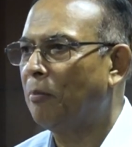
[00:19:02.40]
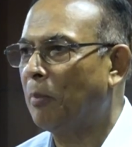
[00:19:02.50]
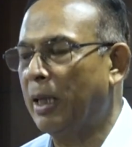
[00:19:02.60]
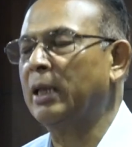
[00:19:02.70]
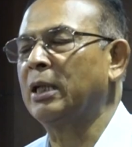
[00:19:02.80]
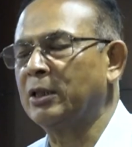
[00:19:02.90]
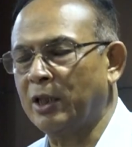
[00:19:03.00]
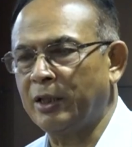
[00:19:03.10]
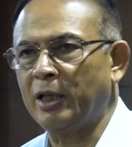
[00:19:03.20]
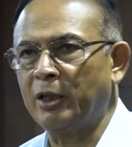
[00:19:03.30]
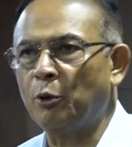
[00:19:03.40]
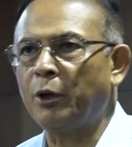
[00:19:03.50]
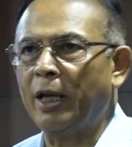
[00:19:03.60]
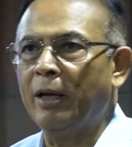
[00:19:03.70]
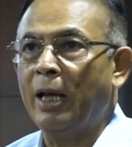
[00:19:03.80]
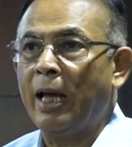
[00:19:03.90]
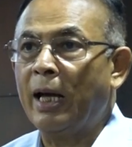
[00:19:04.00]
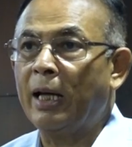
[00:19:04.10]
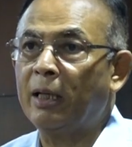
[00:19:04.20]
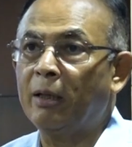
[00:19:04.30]
By Hatacha, really, okay.
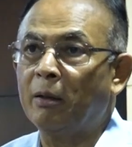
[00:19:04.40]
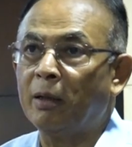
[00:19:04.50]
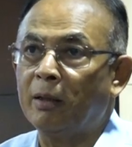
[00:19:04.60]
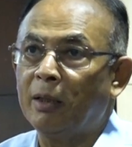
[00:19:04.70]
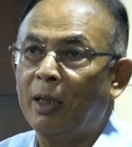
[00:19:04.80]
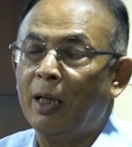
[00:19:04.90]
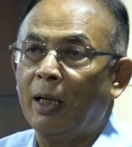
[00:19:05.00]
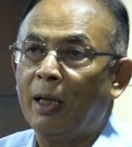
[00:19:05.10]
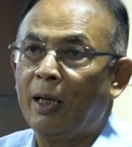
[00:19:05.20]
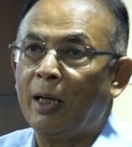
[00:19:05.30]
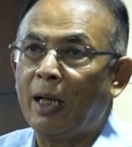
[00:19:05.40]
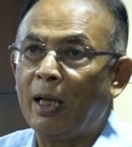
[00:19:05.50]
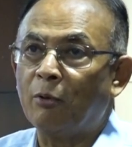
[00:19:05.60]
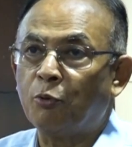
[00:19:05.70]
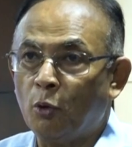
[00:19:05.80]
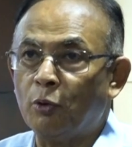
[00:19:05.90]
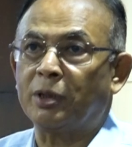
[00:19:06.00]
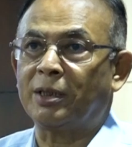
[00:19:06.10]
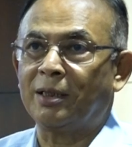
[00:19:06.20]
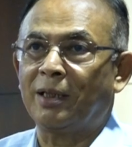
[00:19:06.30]
And of
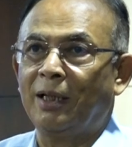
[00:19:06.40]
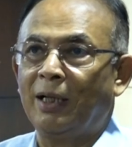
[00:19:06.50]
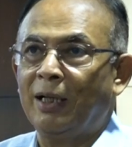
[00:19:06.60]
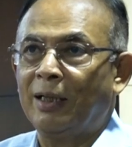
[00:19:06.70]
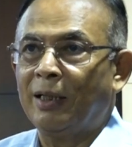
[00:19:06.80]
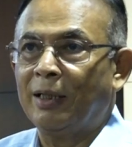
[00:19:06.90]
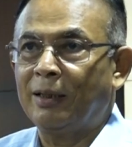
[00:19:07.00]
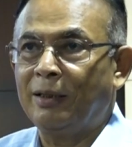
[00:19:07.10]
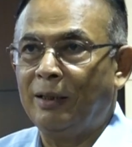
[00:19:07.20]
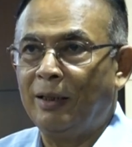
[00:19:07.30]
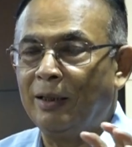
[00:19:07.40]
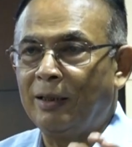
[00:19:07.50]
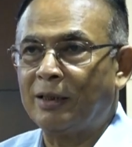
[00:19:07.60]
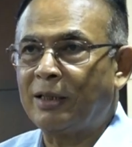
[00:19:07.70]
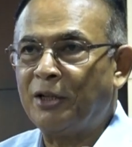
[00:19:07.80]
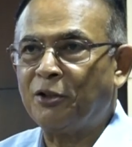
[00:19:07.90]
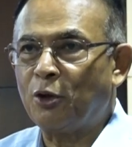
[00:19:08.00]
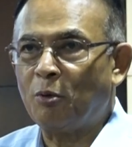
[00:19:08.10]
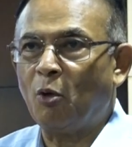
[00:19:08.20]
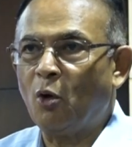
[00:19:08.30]
course, the center
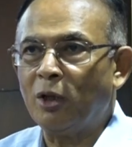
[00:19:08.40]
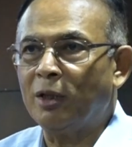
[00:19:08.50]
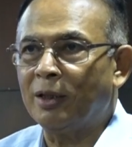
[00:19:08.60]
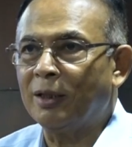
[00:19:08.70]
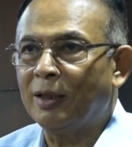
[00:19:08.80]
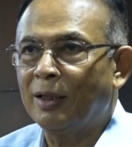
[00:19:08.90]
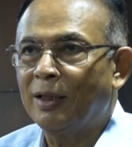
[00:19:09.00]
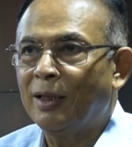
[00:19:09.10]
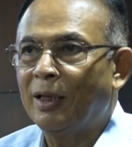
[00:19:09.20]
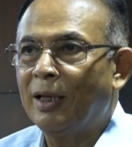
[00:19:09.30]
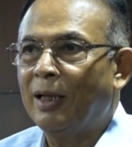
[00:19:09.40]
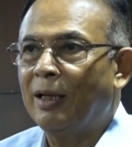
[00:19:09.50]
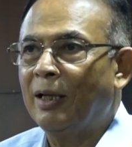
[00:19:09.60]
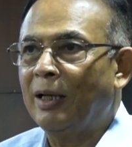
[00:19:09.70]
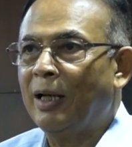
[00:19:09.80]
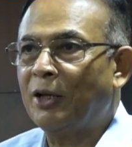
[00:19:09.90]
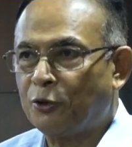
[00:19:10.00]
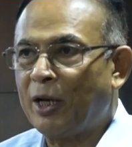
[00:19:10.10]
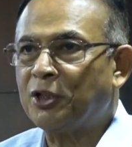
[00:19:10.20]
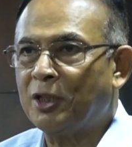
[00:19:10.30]
of all
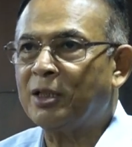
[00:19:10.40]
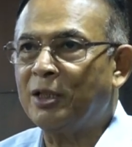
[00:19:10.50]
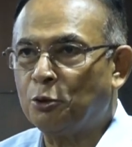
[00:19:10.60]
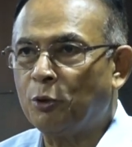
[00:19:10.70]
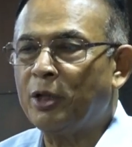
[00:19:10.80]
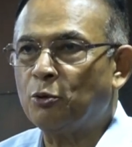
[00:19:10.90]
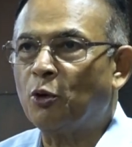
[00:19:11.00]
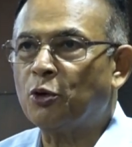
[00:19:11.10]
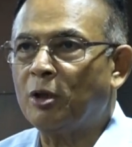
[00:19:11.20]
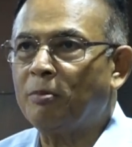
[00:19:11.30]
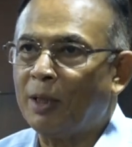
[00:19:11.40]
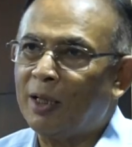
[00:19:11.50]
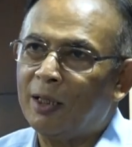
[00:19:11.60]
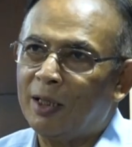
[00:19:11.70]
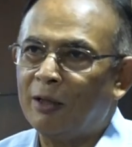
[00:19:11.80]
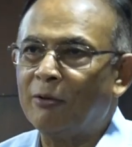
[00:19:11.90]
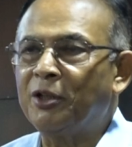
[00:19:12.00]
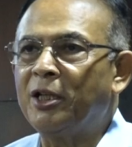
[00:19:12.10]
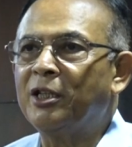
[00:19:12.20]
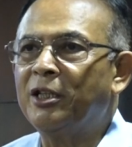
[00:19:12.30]
attractions in today's workshop are our
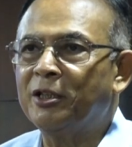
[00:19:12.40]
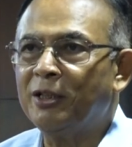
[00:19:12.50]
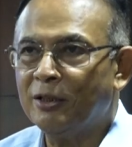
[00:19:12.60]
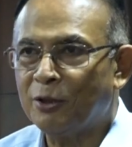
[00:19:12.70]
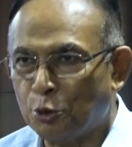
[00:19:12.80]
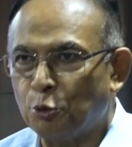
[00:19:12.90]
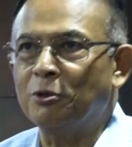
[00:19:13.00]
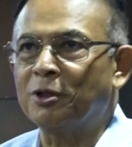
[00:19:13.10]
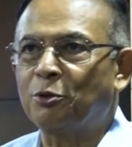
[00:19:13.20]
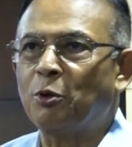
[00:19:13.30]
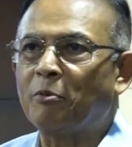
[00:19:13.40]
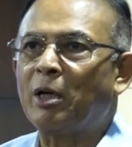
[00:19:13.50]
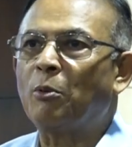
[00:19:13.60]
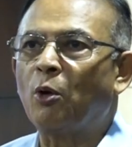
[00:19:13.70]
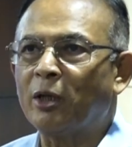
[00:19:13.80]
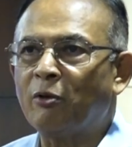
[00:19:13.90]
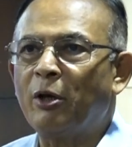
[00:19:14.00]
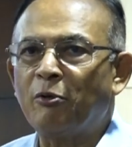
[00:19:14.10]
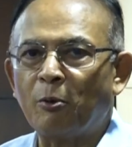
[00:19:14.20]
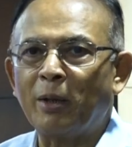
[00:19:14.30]
dear students who have come all the
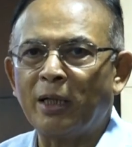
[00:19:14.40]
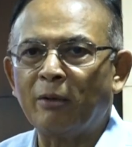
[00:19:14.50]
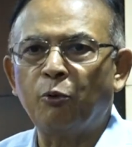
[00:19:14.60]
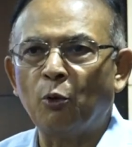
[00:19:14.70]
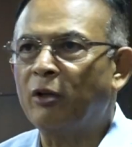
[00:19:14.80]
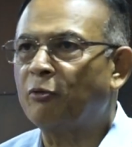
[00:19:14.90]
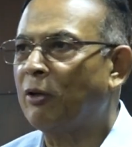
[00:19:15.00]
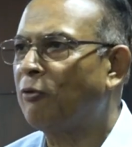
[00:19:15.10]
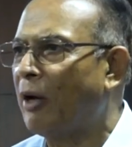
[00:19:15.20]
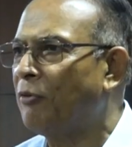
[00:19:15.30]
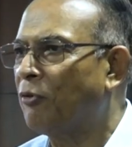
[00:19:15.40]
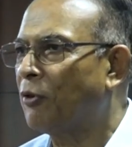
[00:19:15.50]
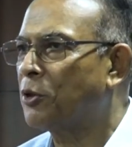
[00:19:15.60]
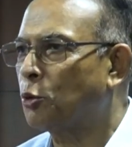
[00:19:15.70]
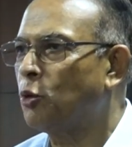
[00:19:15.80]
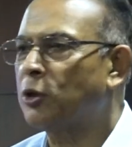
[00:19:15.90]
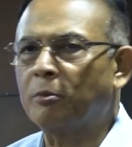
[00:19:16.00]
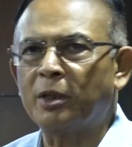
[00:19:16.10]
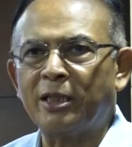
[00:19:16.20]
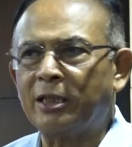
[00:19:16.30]
way from, I think, 5 different schools of
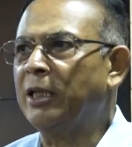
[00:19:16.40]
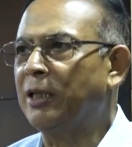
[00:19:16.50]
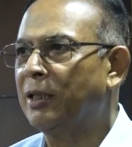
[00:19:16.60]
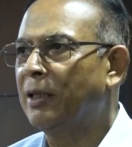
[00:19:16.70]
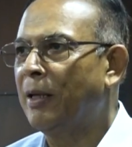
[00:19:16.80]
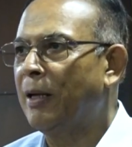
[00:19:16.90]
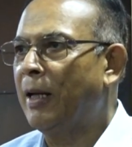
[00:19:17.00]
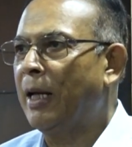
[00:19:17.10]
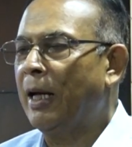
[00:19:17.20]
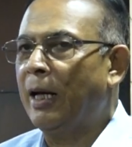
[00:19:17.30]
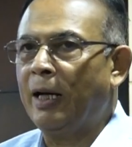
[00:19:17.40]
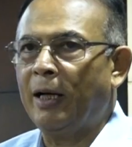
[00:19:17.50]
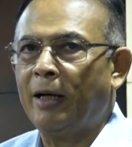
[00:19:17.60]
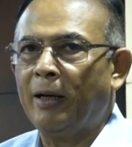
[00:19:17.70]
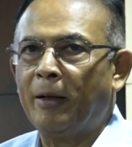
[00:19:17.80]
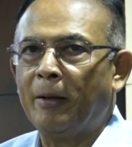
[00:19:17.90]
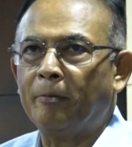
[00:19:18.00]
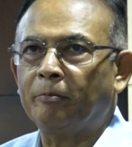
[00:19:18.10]
the city. I